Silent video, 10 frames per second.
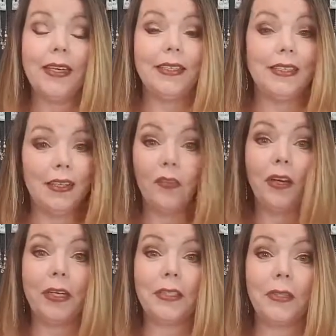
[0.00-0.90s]

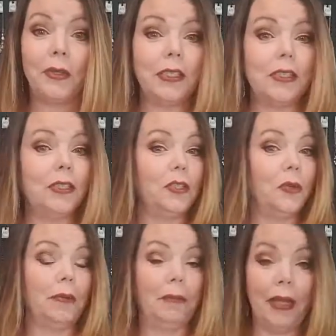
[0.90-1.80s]
different consultants do
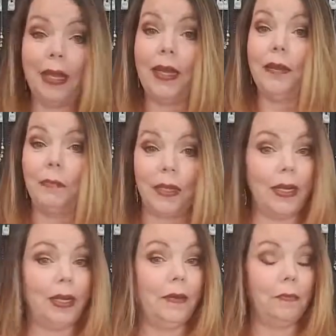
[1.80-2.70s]
it
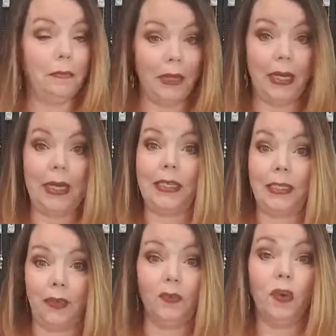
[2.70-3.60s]
many
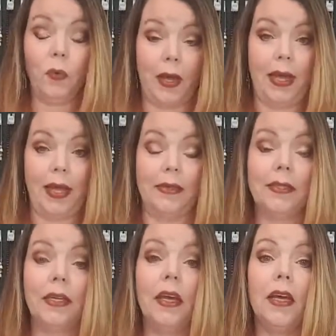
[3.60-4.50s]
different
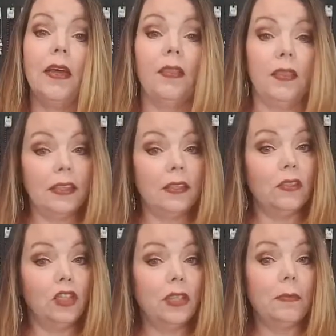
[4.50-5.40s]
ways. This
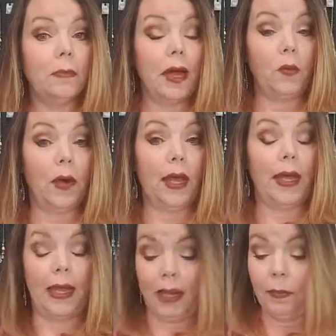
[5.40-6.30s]
is just my way.
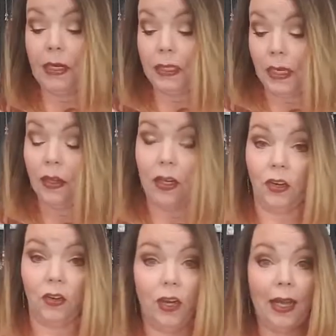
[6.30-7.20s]
And let me tell
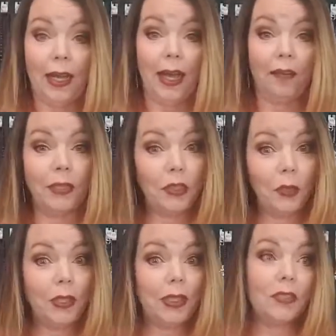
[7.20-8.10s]
you, I've been
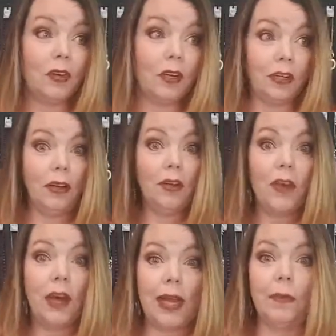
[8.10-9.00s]
doing this for a little
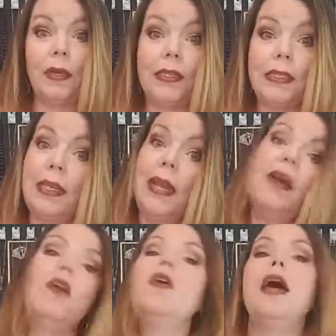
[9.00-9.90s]
over 8 months
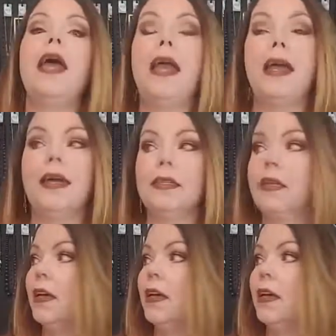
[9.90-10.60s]
now, and